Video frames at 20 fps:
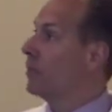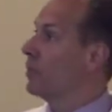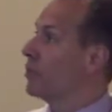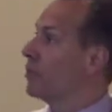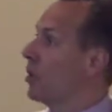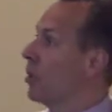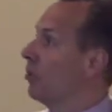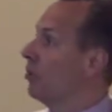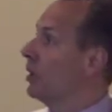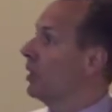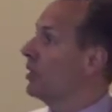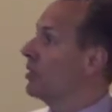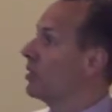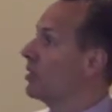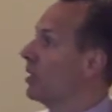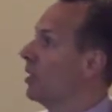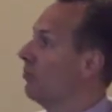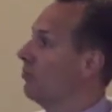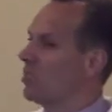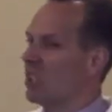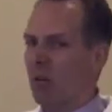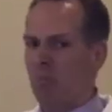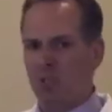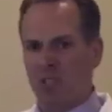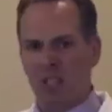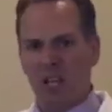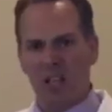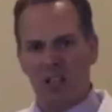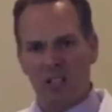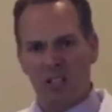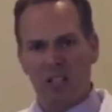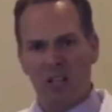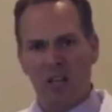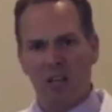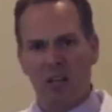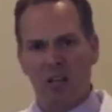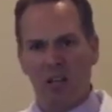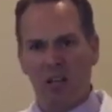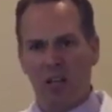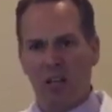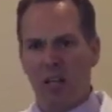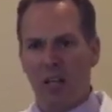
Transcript: So it's almost kind of scary,